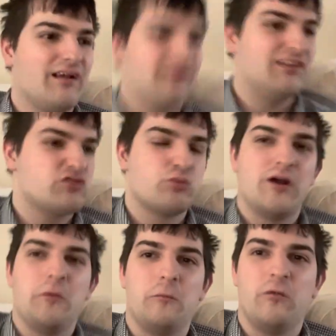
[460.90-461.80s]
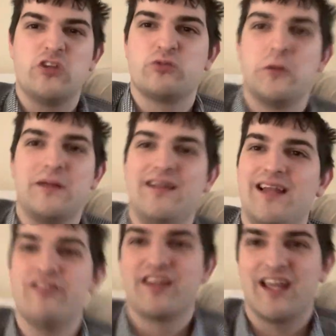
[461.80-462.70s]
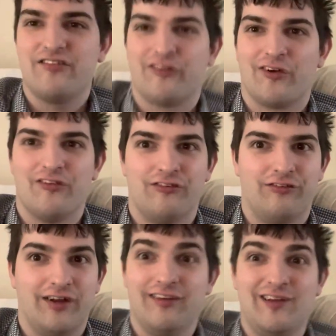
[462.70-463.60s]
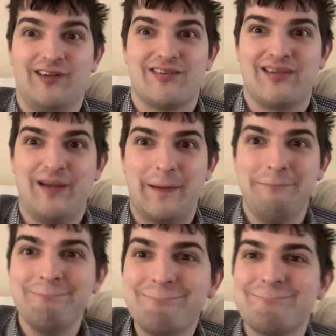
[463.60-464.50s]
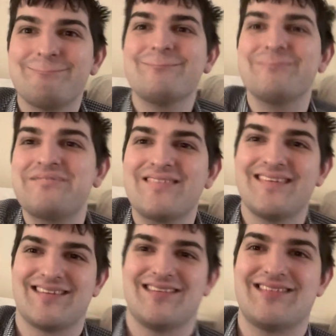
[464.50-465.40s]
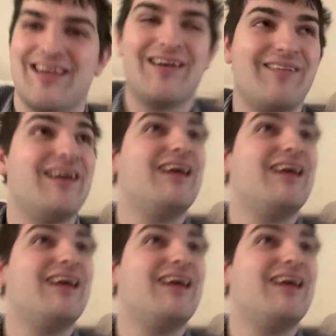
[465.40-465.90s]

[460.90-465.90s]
which will, which will be living here for a very long time. So,